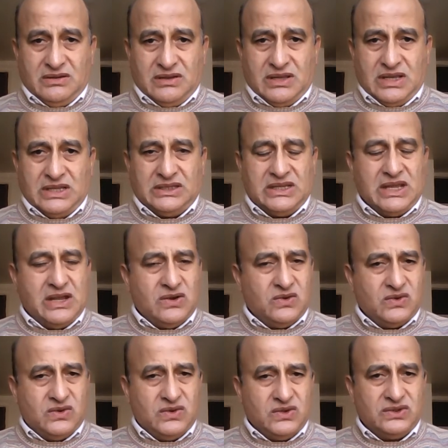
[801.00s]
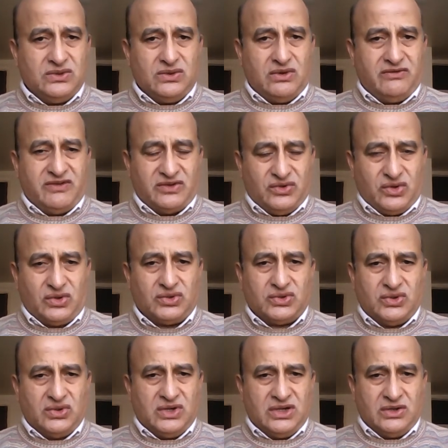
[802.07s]
and how good of a
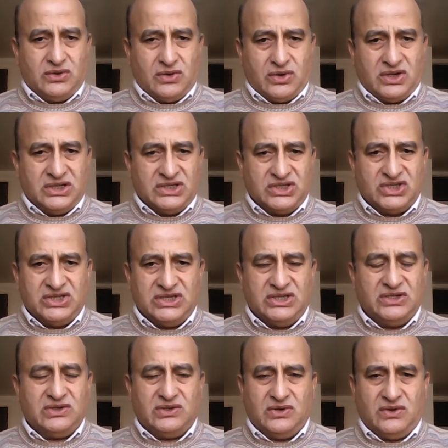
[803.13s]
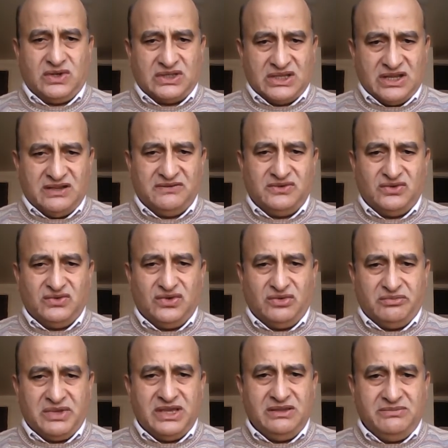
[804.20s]
doctor or engineer or what have you
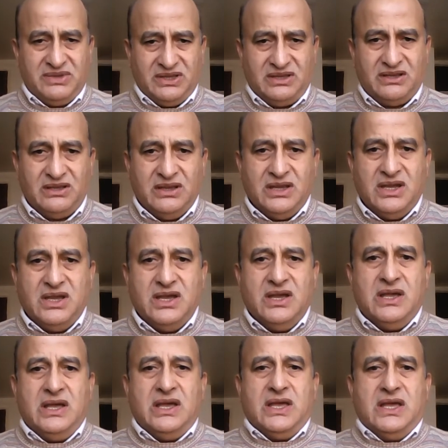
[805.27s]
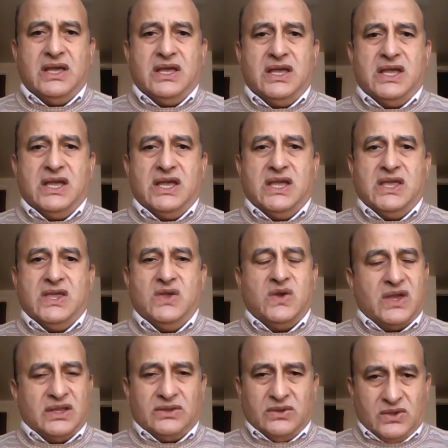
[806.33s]
may be, you
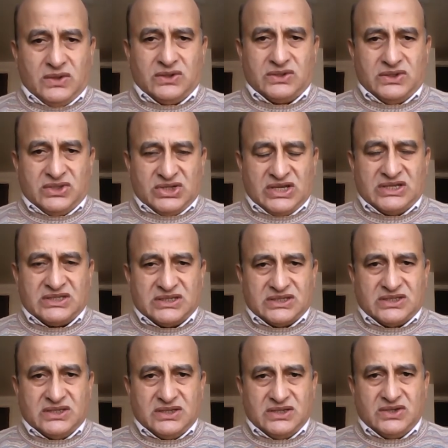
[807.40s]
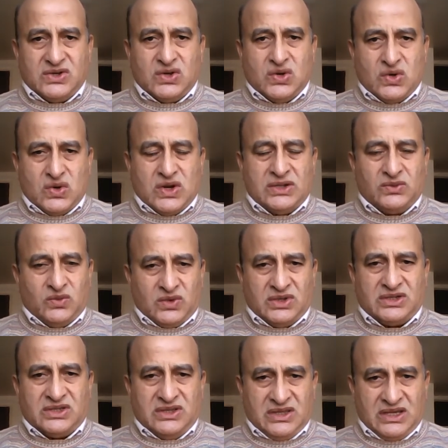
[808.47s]
cannot just go and
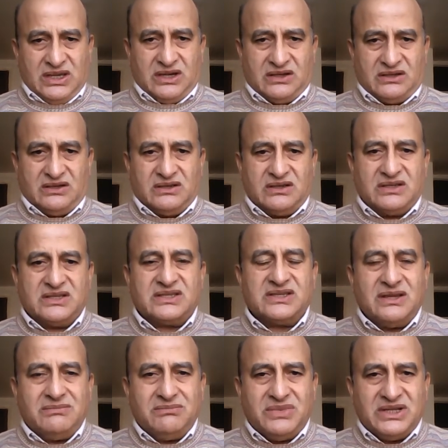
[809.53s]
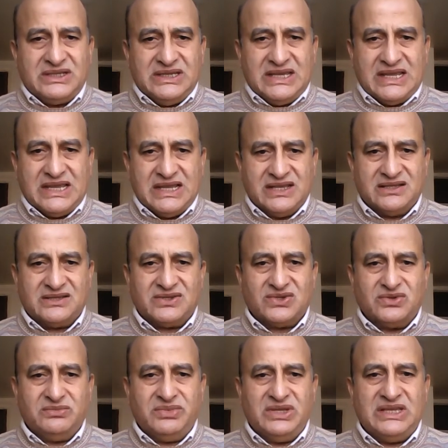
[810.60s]
work there. Somebody has to
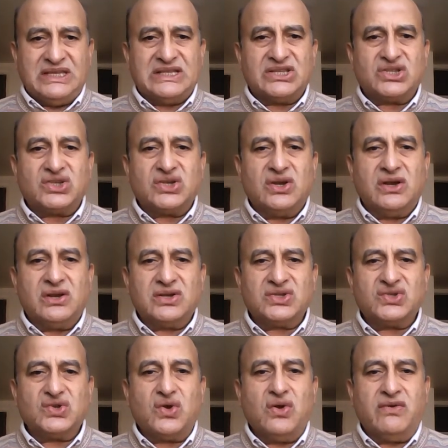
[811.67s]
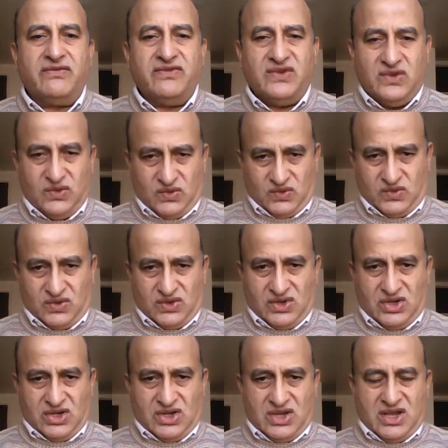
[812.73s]
be in charge of you,
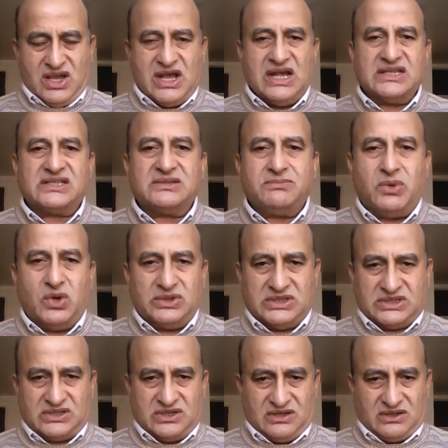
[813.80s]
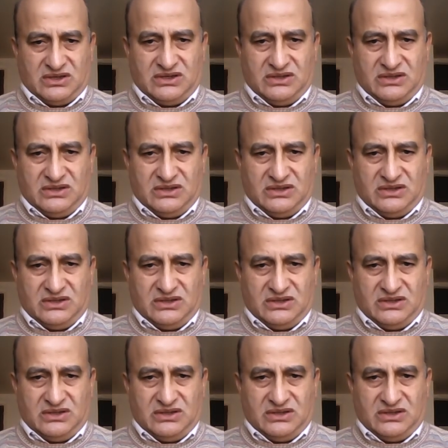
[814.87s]
a sponsor.